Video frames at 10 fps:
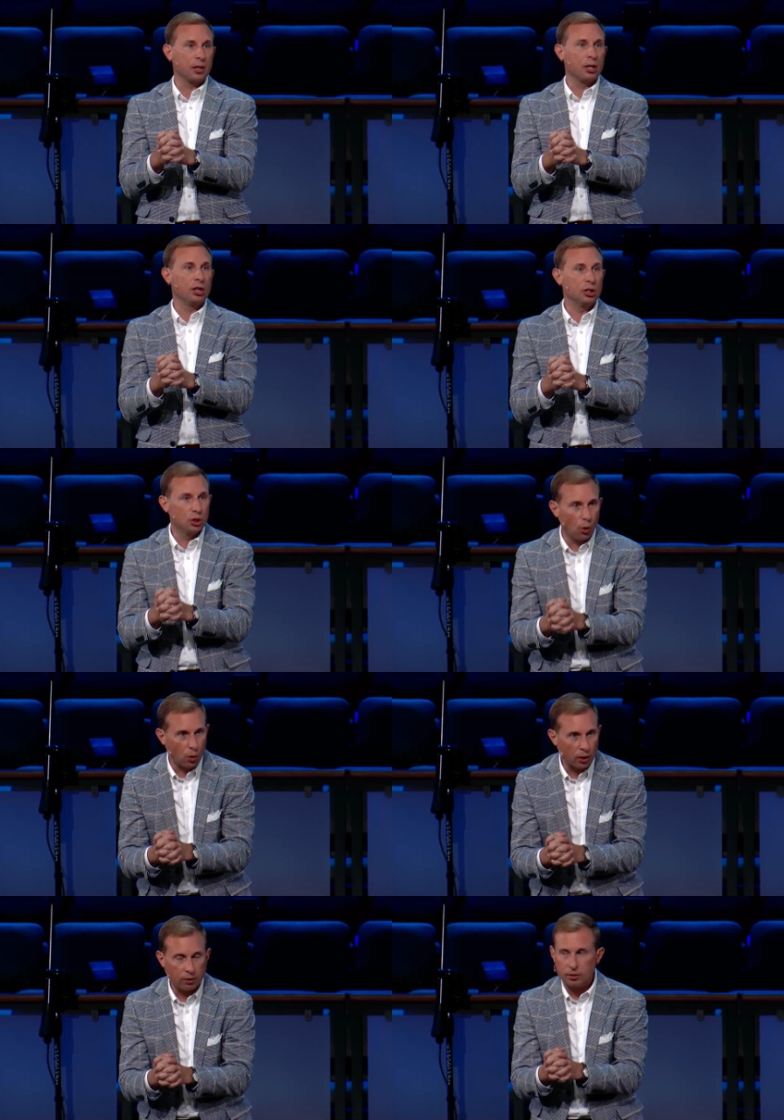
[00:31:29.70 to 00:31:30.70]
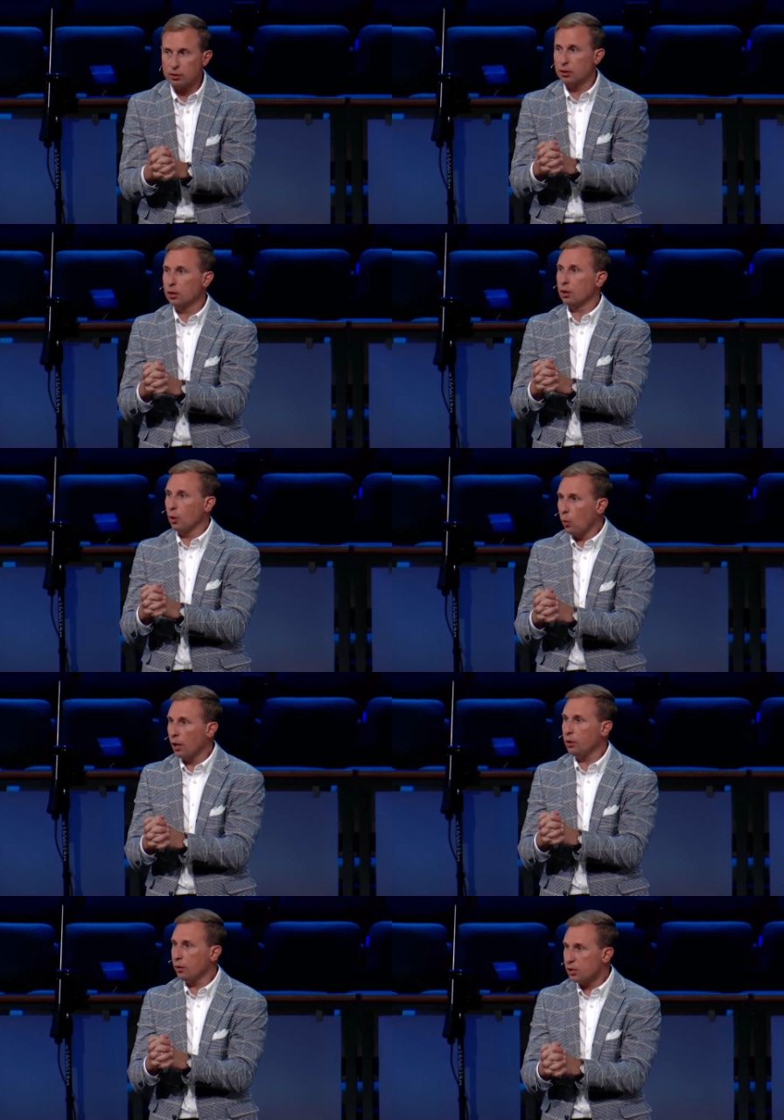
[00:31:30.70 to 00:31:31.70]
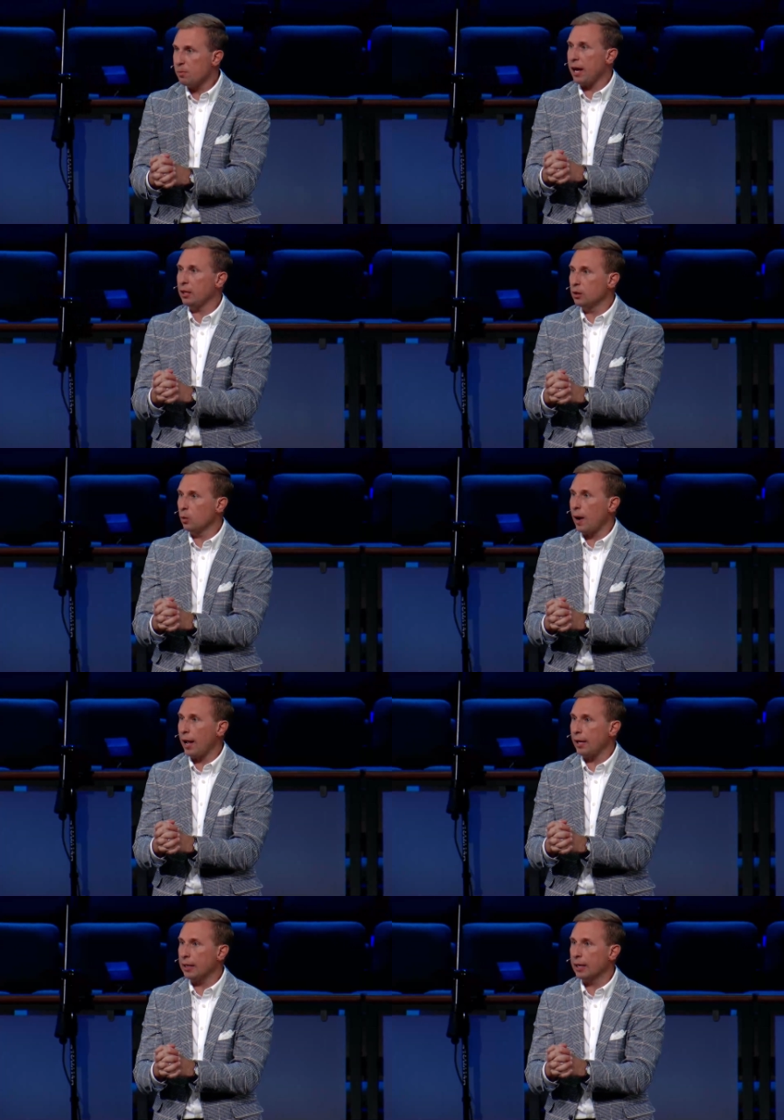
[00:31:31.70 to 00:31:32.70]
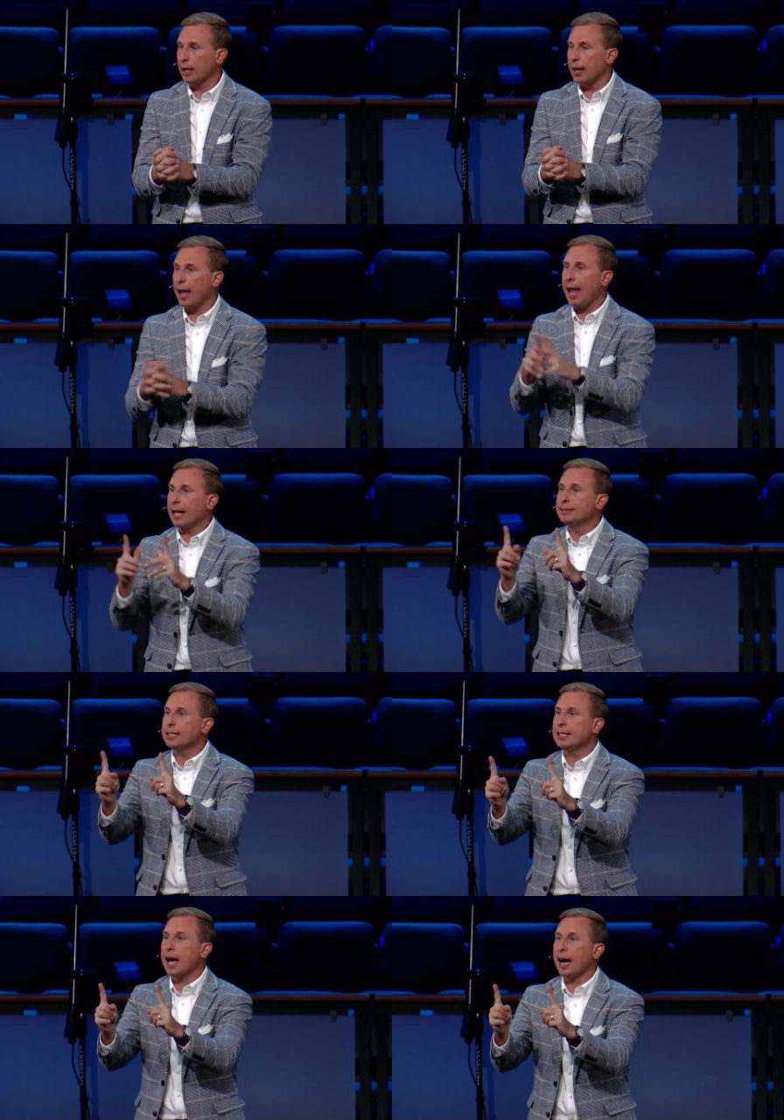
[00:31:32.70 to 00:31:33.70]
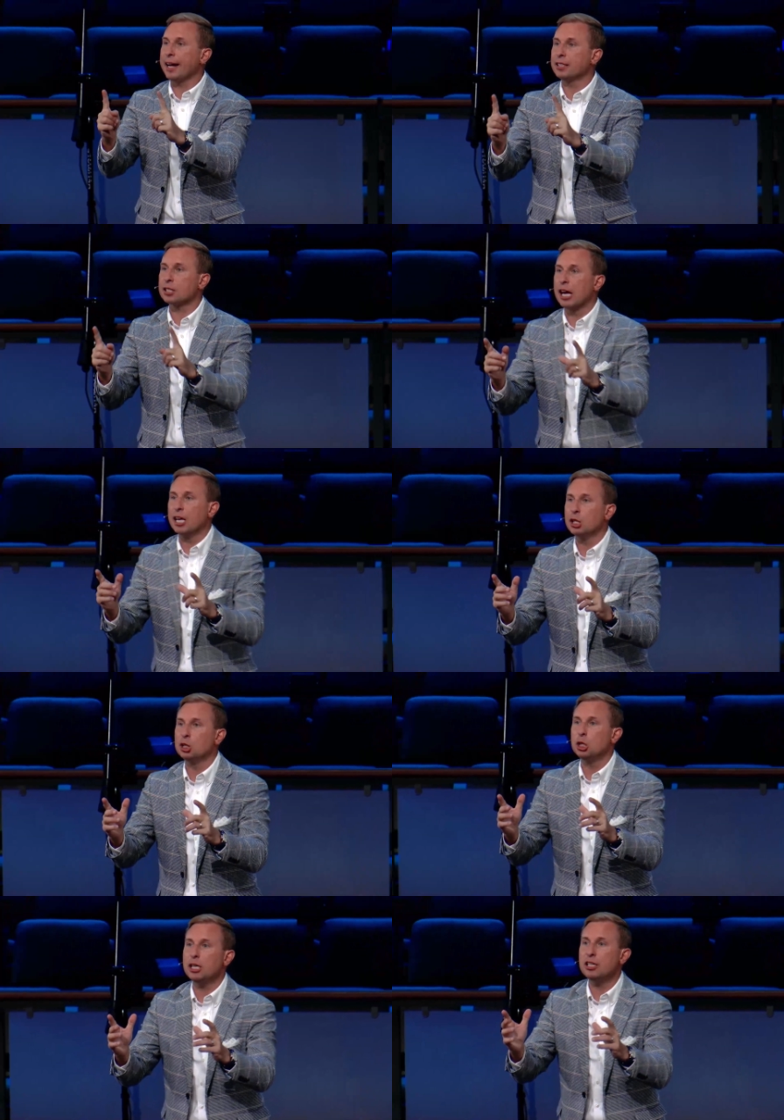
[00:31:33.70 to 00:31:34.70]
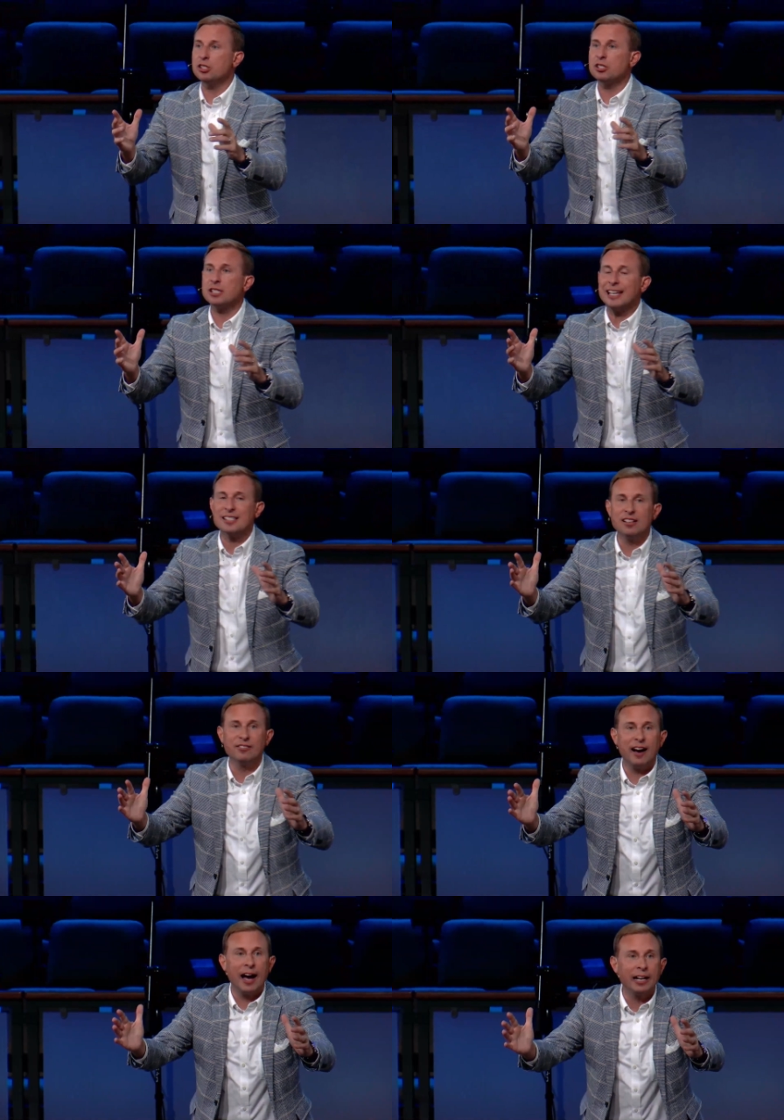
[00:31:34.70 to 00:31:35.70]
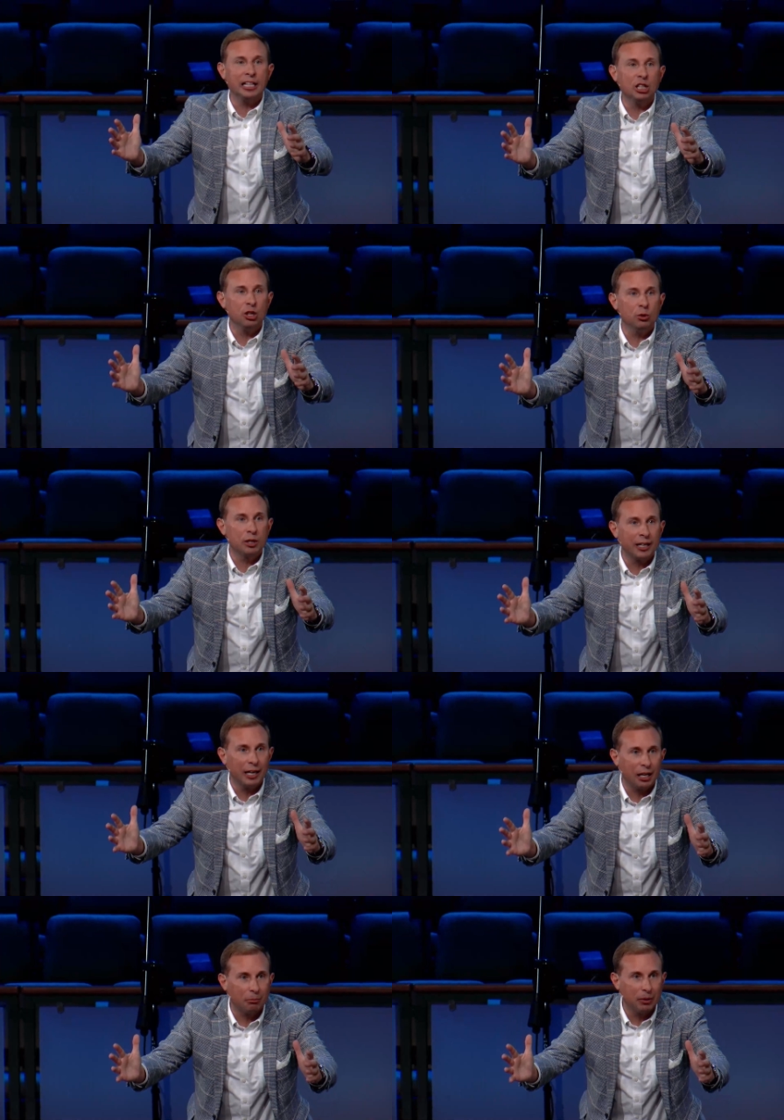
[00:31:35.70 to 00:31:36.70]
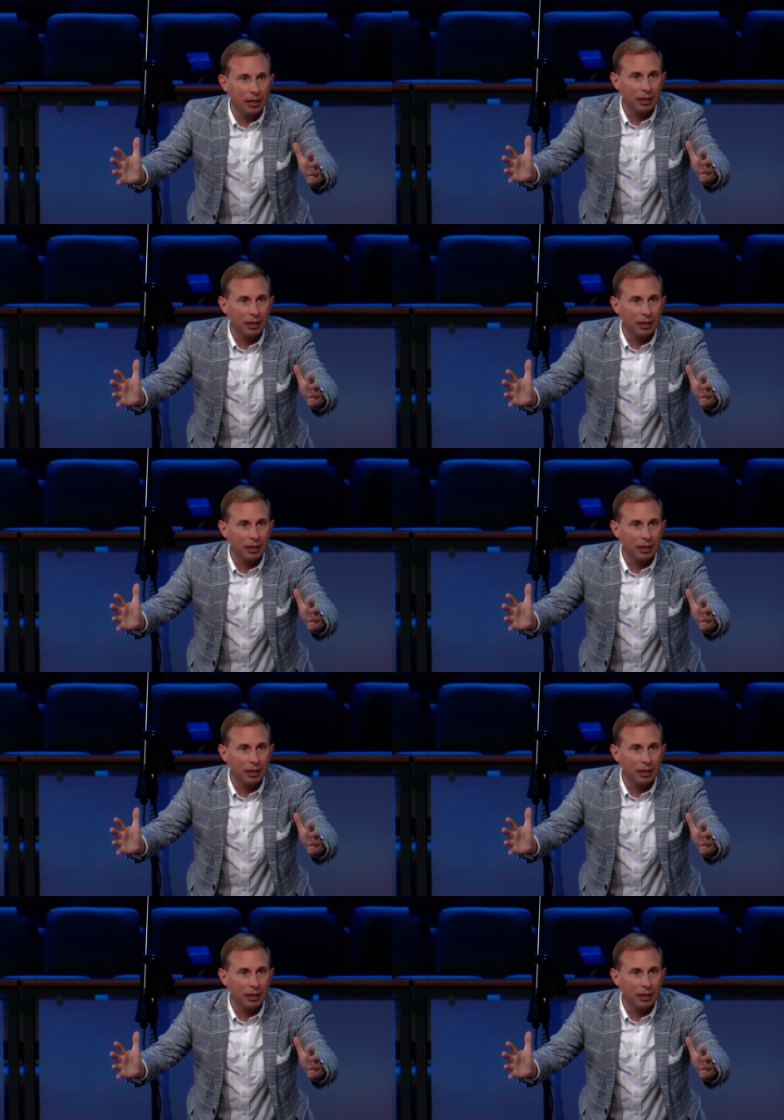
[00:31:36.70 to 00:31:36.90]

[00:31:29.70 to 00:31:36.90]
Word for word: the door, the one who has made the way. And tonight, Jesus is inviting you to come.